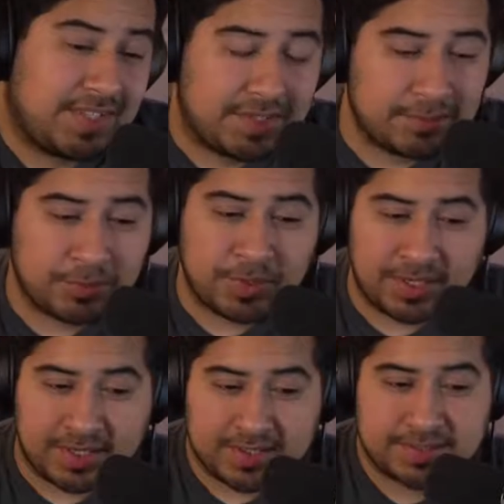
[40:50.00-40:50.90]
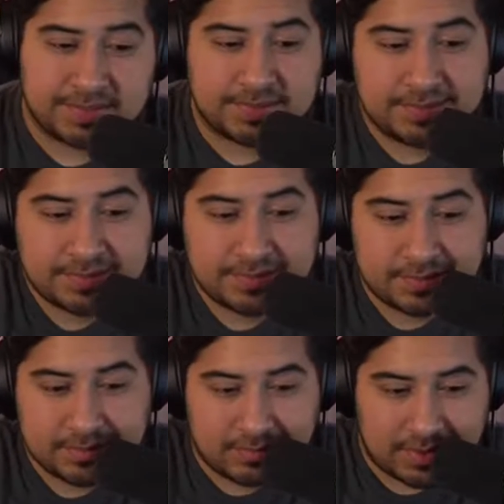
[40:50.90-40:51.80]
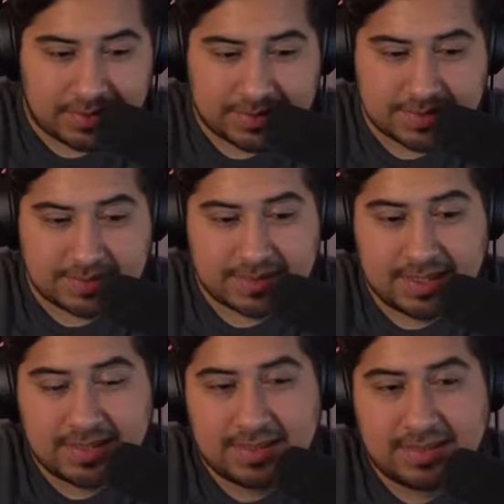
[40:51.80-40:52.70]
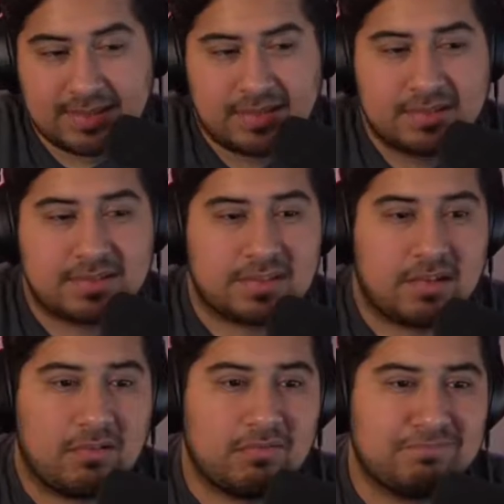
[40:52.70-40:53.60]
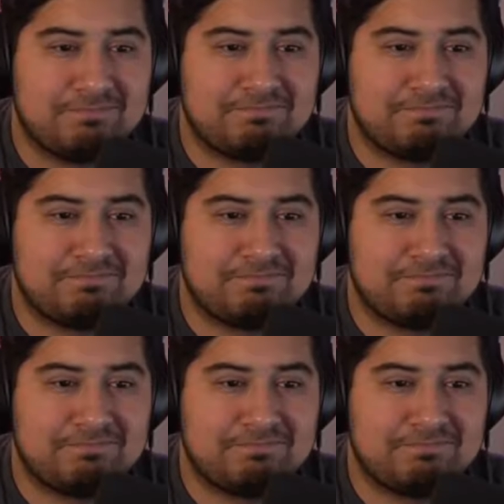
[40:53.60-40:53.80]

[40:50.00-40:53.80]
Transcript: what are you gonna do? What are you gonna do? So